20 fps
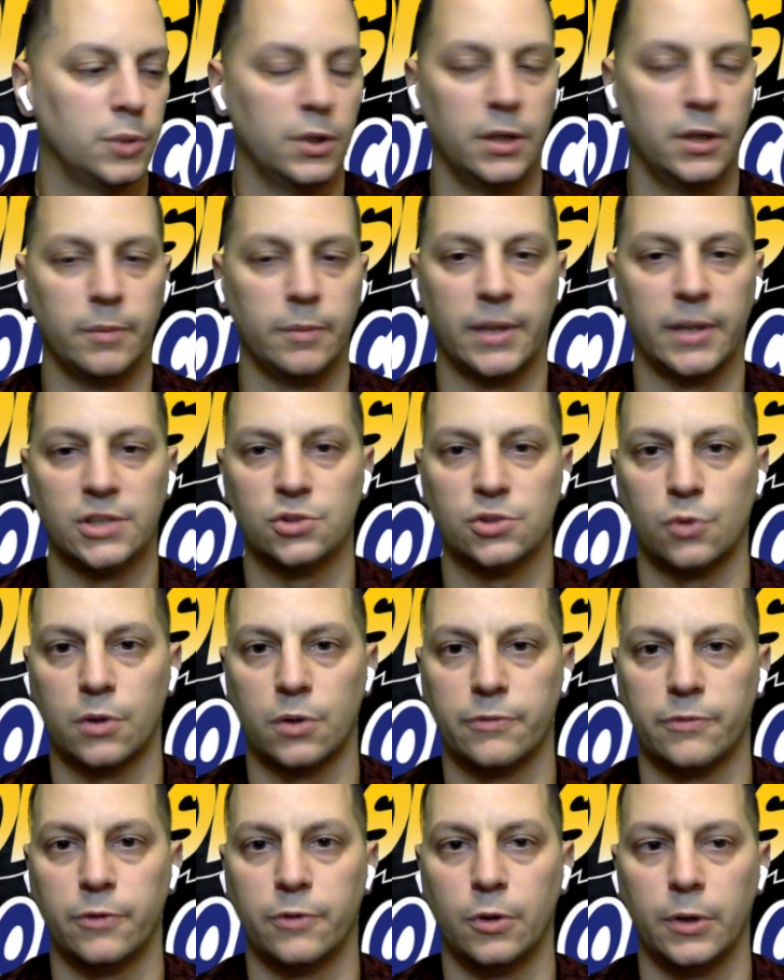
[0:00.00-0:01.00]
put it in my
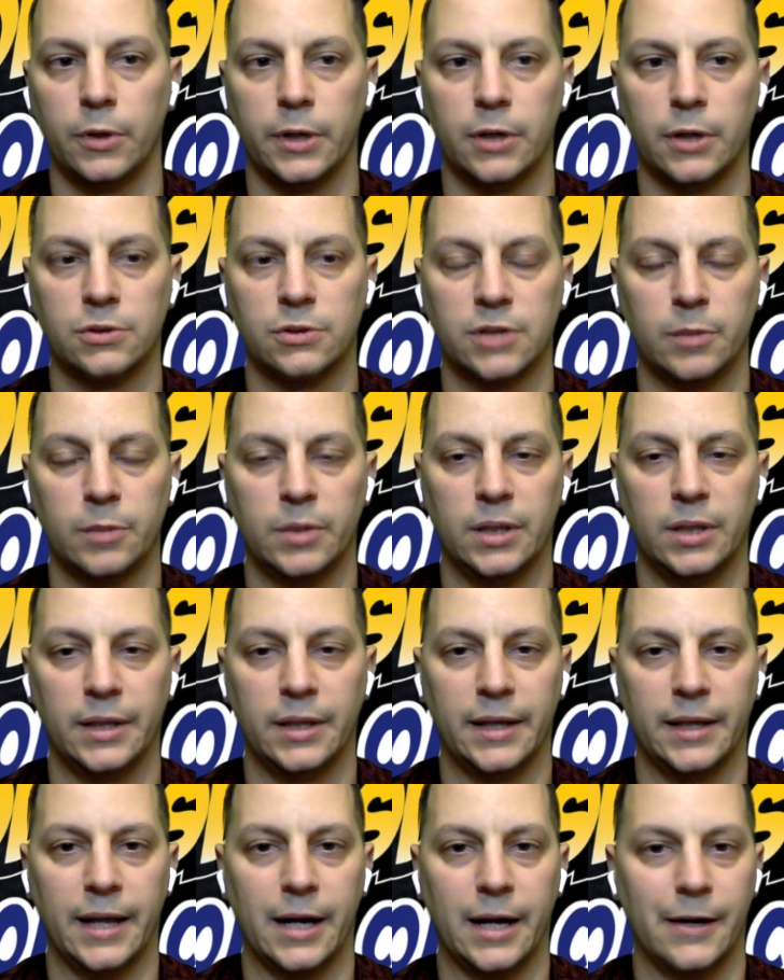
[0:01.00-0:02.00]
store folio, so I'd be
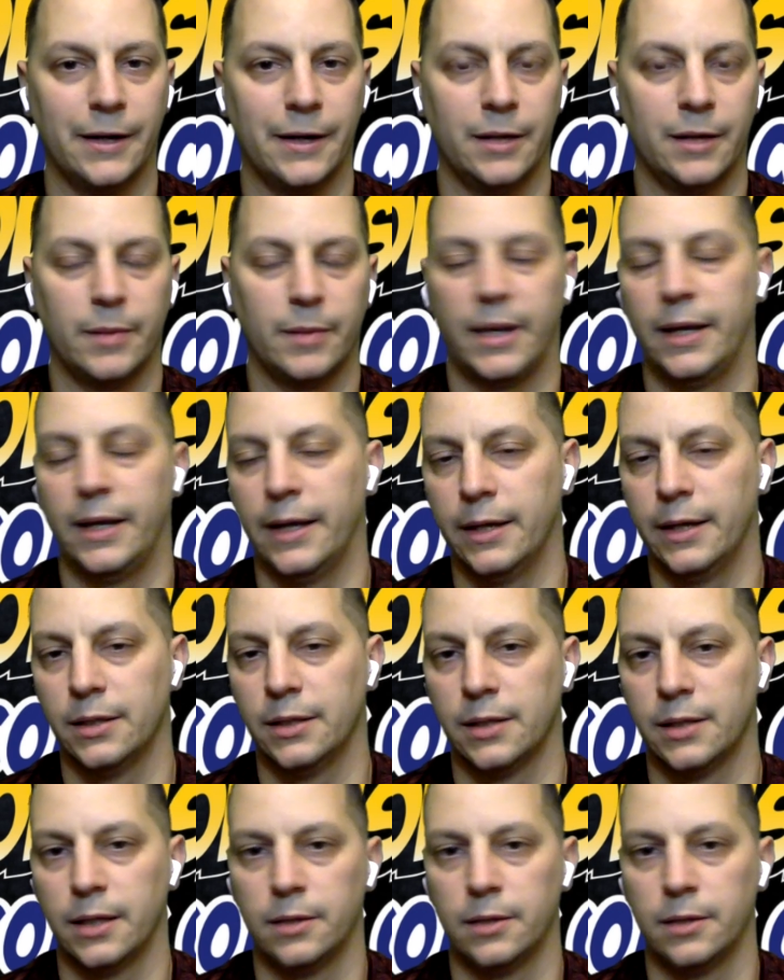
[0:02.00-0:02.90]
like carrying it in my hand,